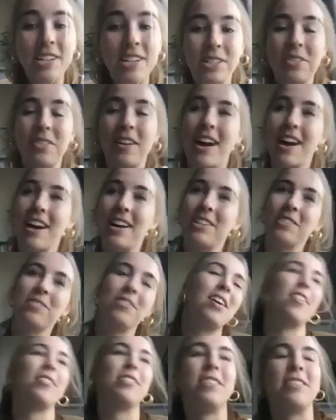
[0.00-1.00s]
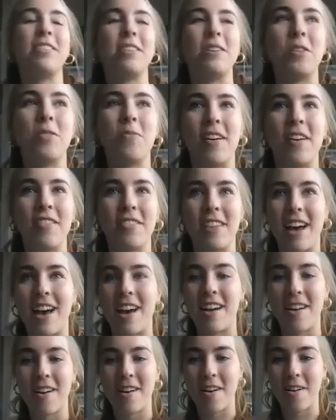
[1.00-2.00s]
do often think about
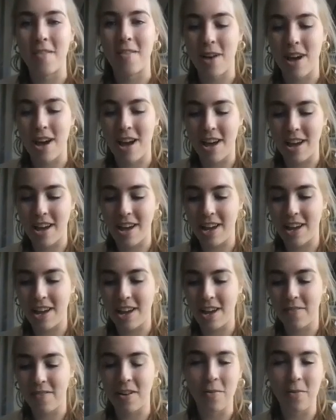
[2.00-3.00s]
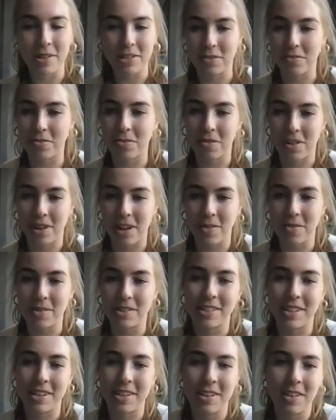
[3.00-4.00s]
that. If I went to Florida, I was
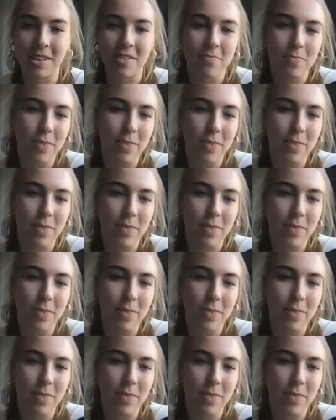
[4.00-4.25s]
thinking of